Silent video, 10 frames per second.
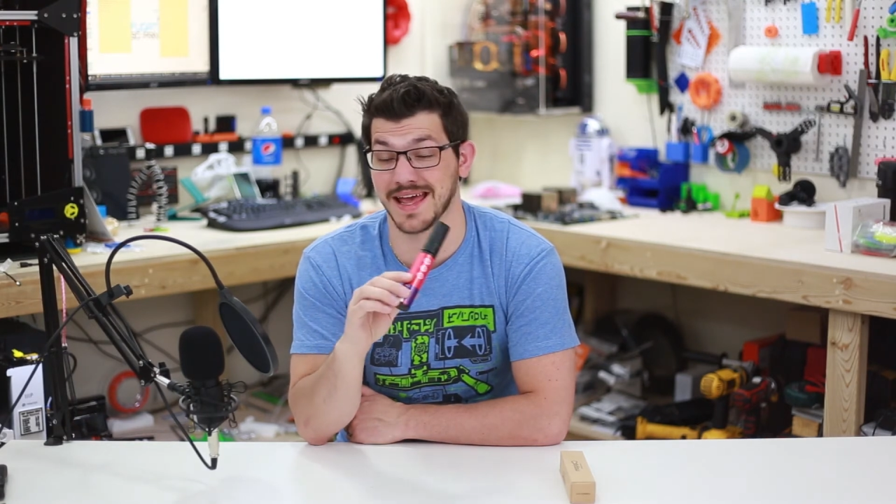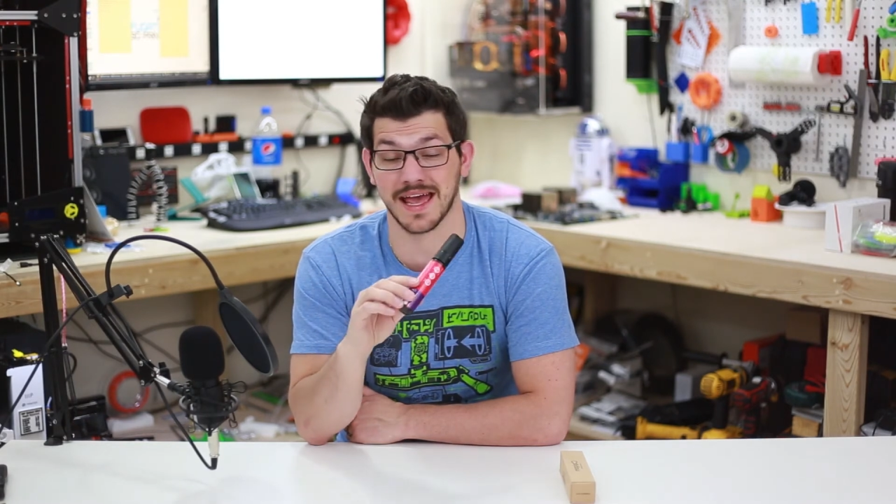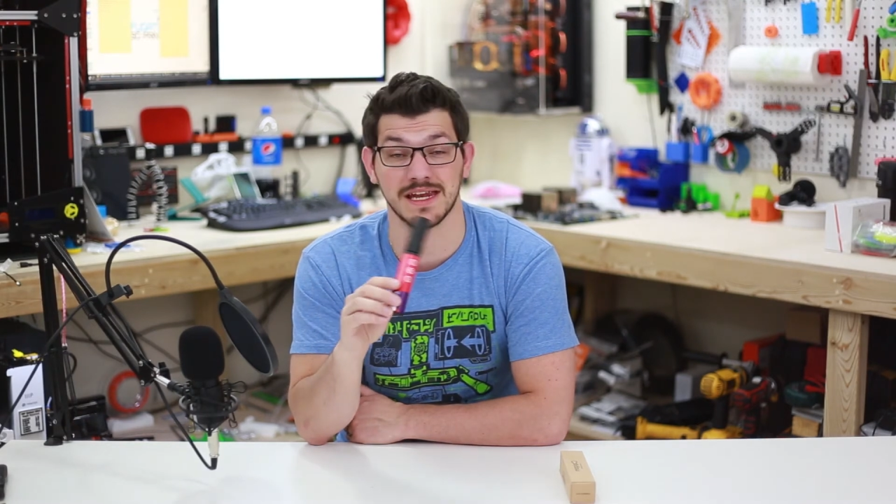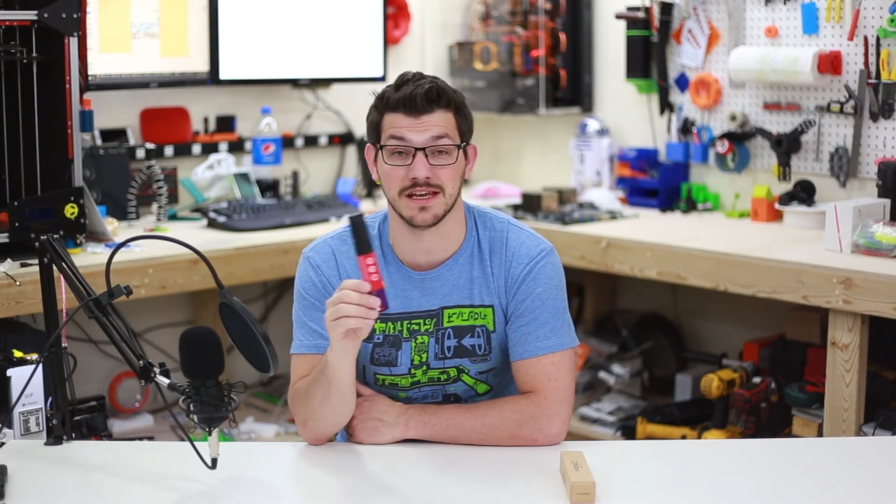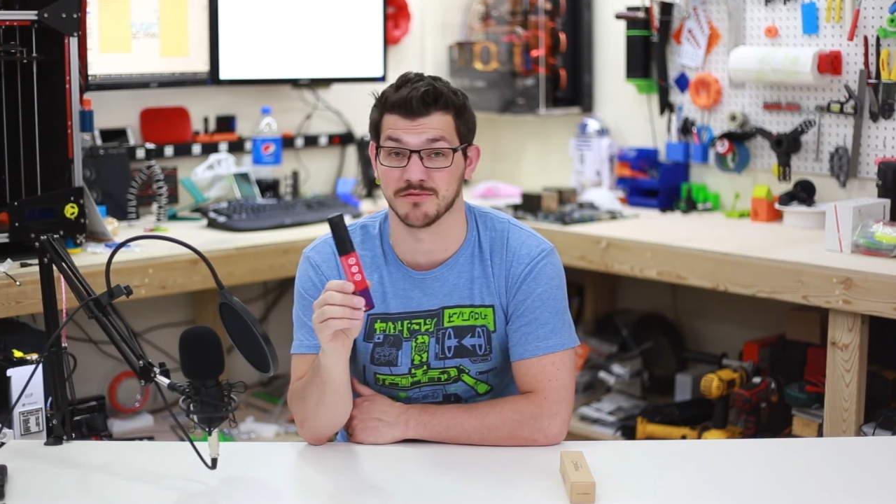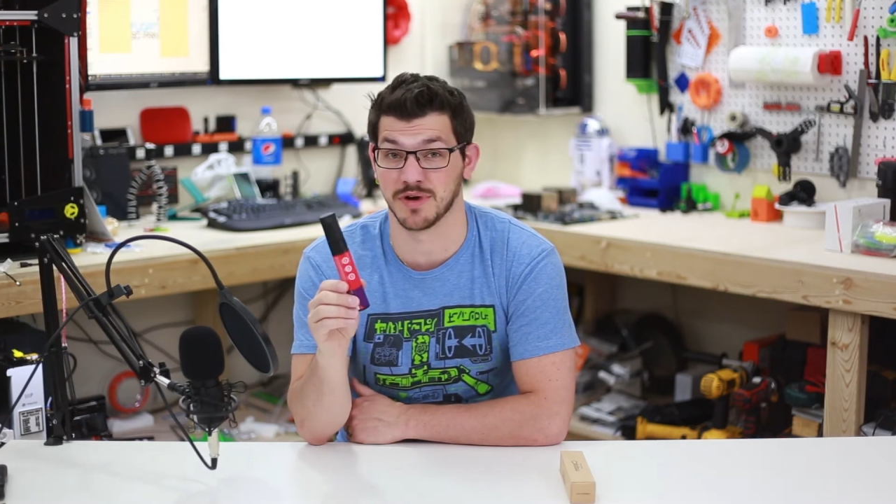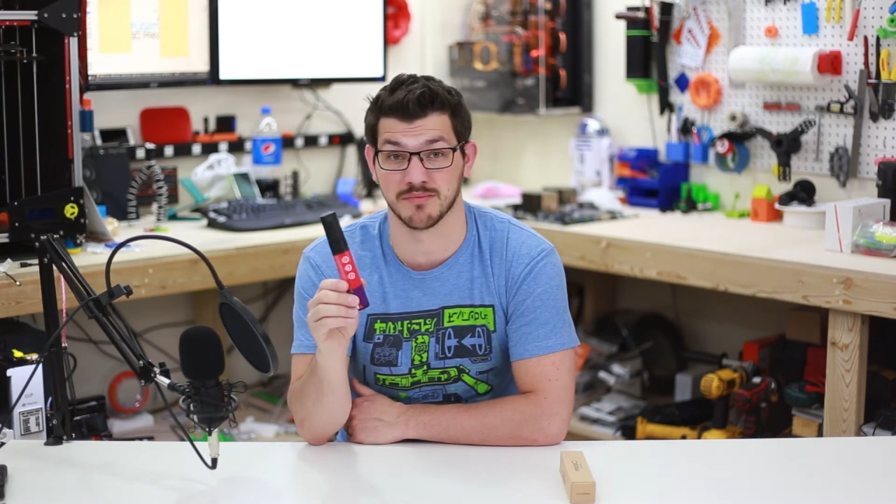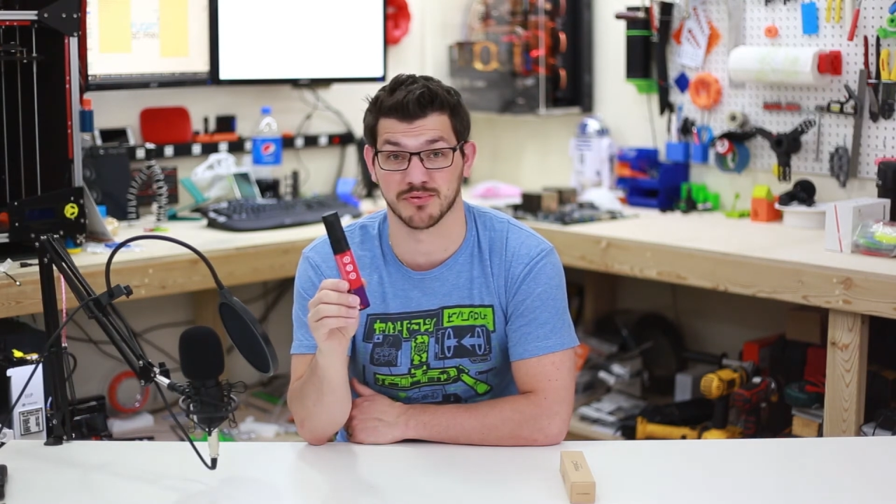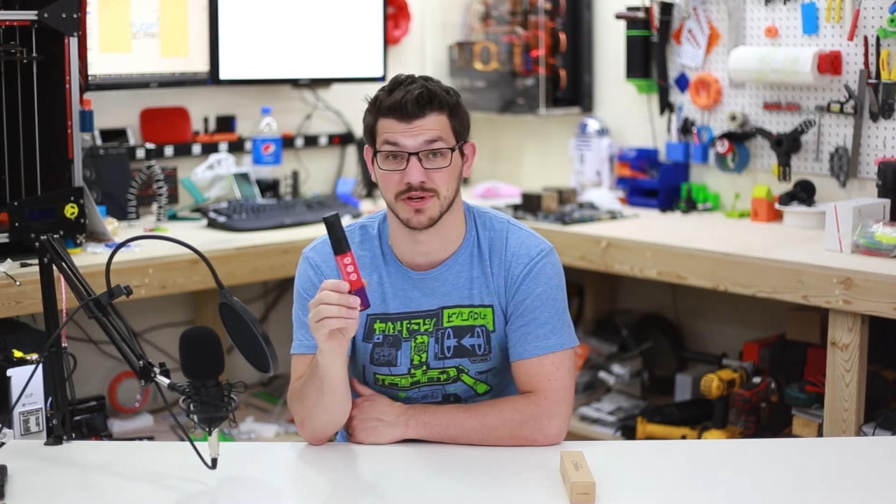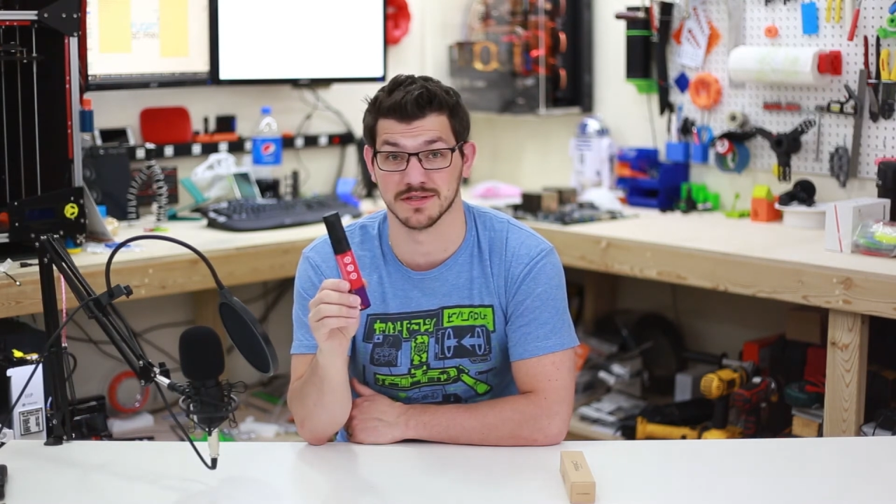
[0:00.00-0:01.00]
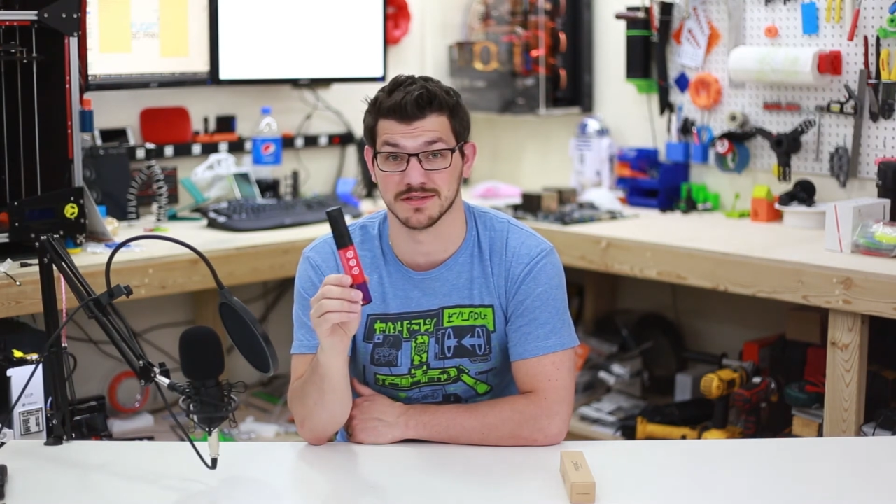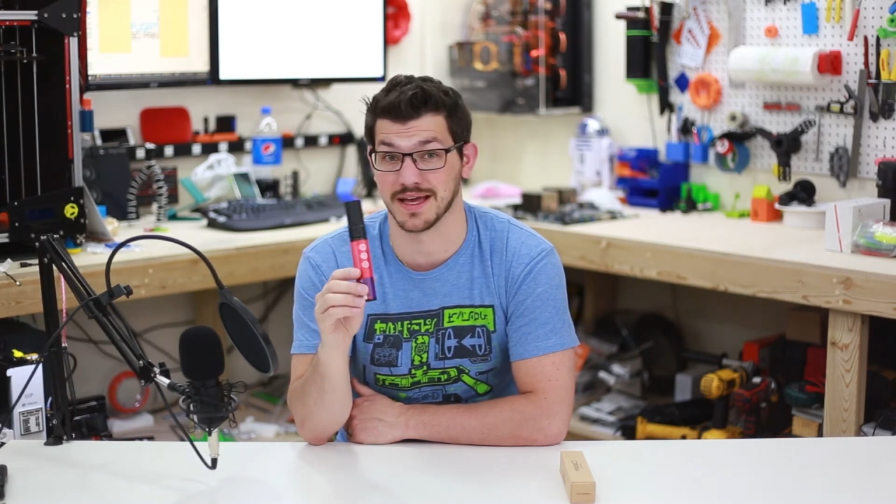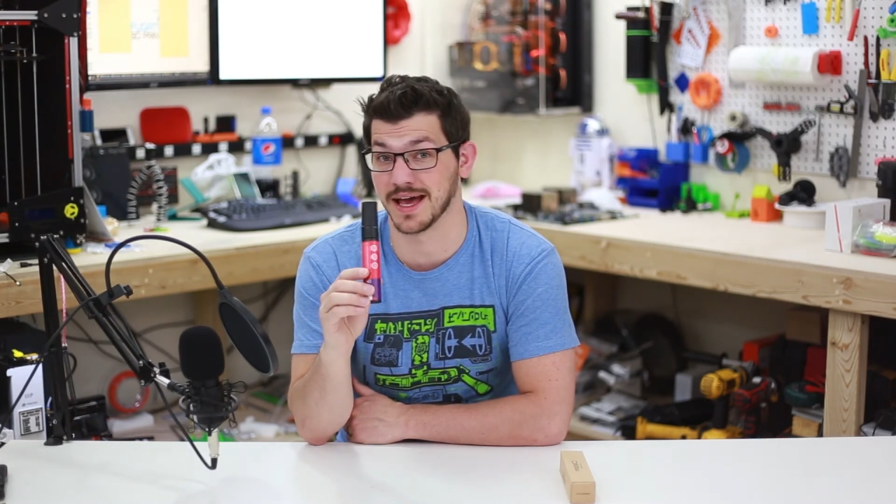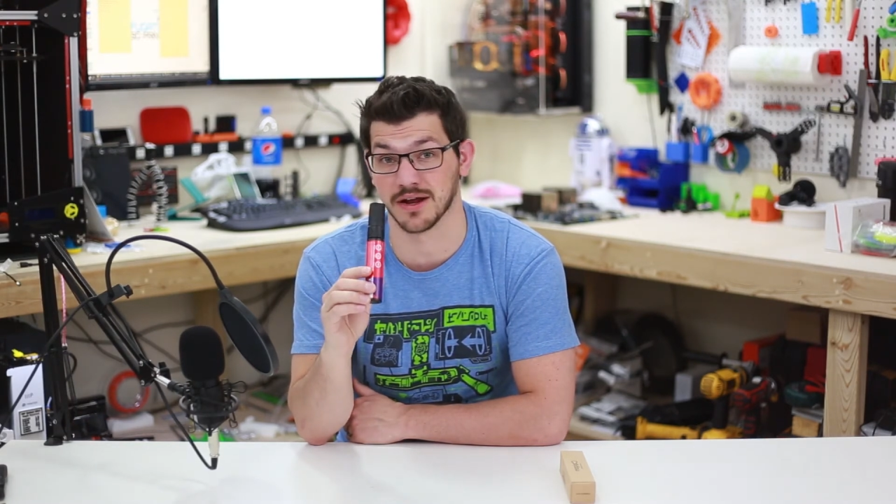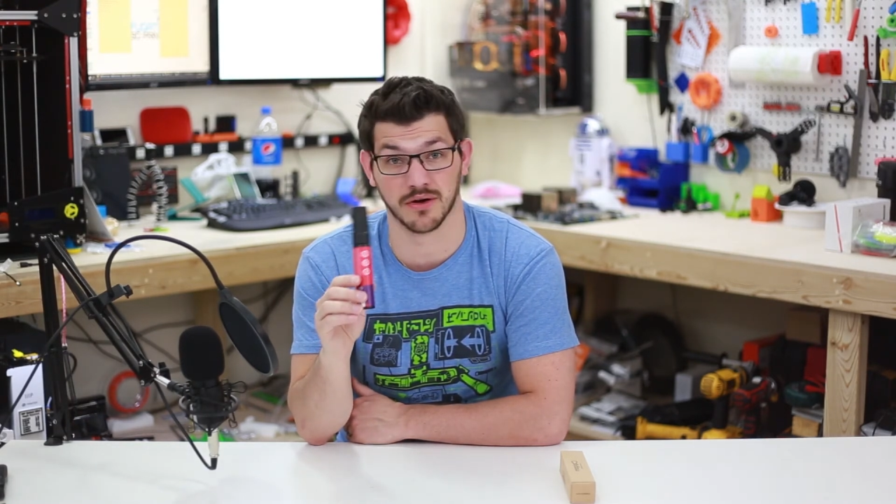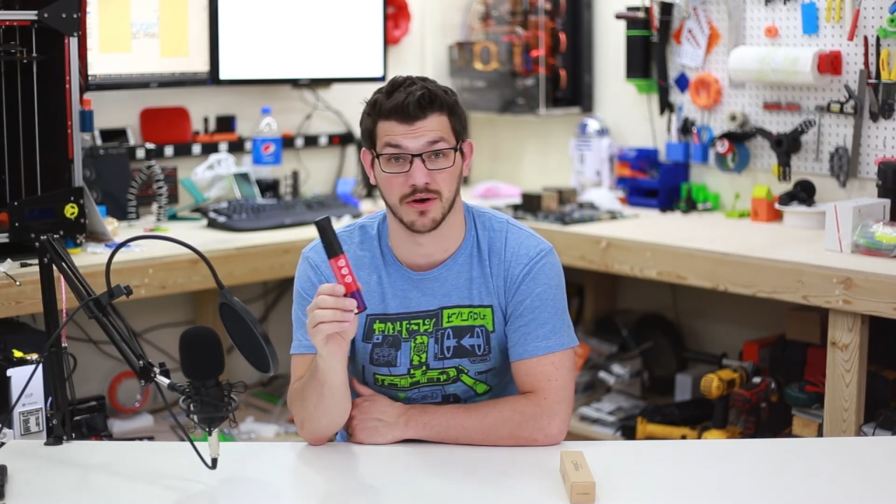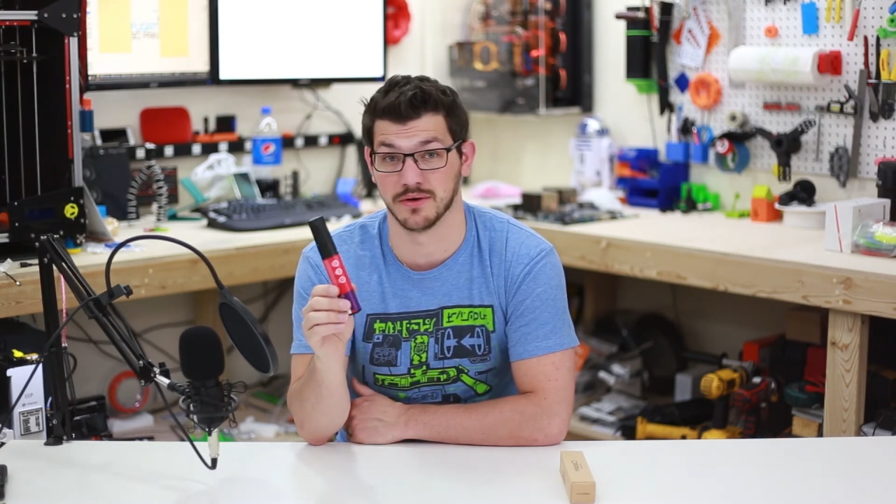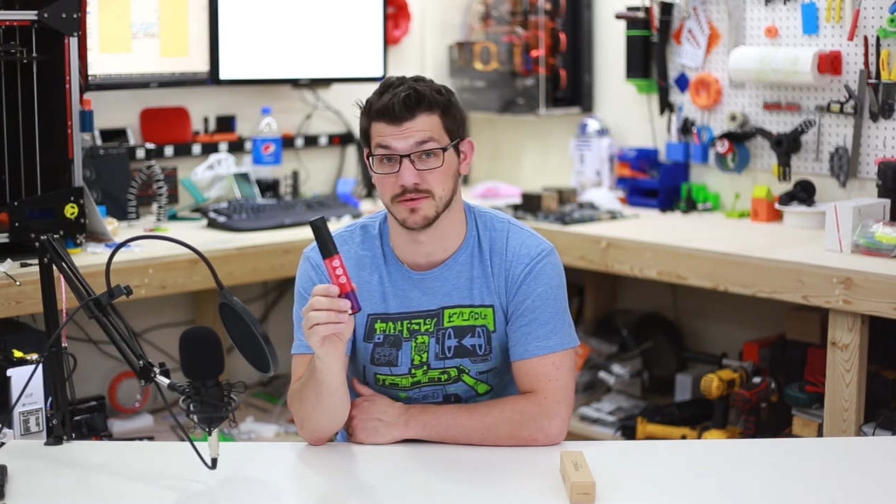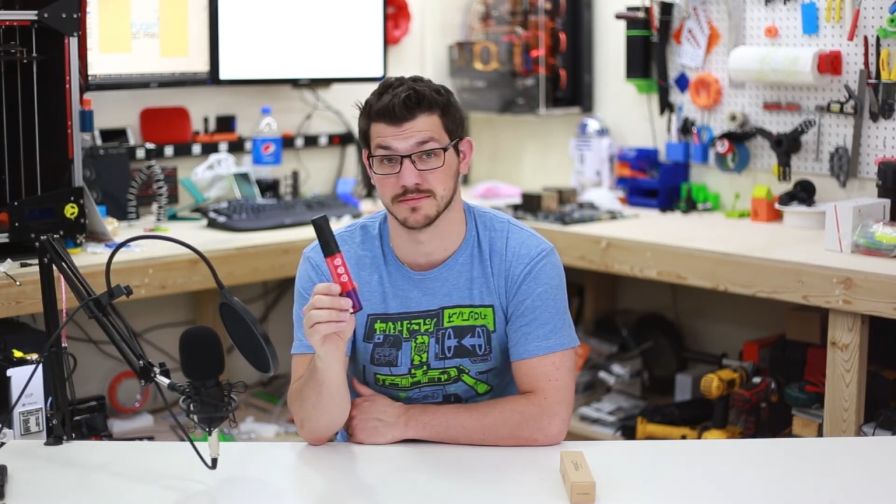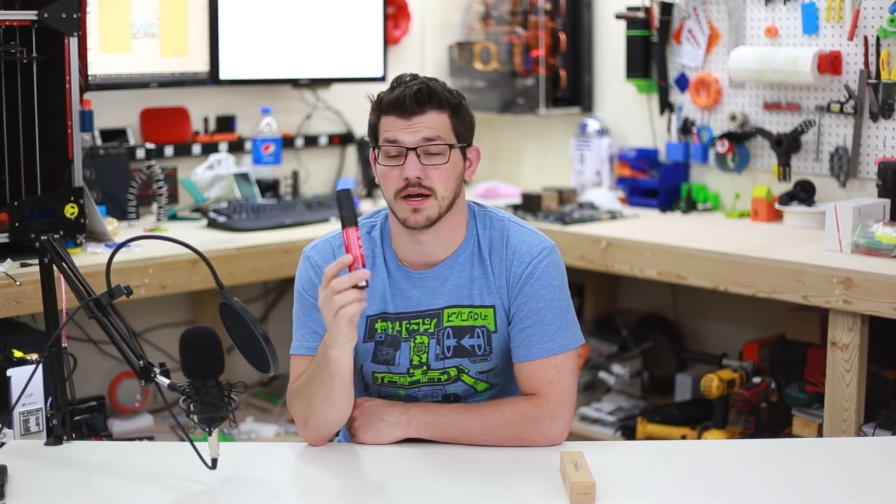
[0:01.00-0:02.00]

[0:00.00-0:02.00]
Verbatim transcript: any of my prints at all.